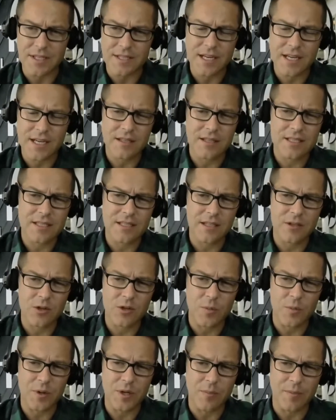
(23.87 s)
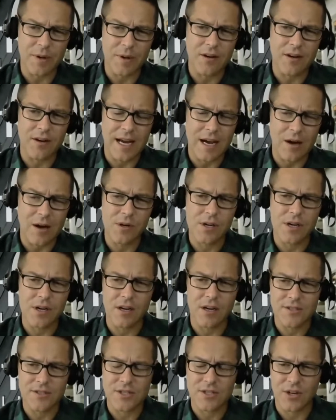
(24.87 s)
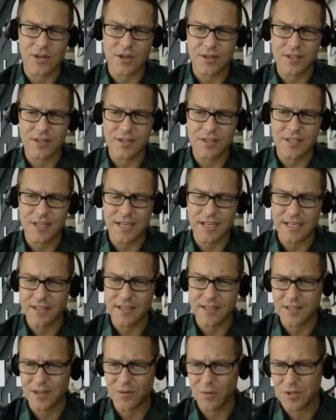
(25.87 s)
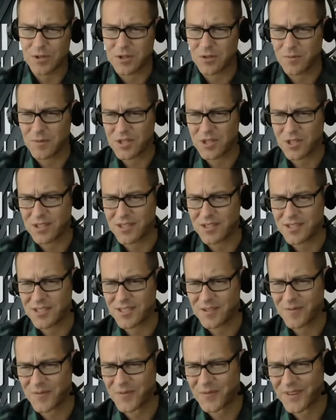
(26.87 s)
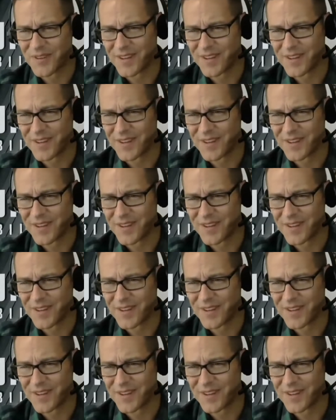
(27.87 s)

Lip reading: Tell us a little bit about how it got started and what your mission is.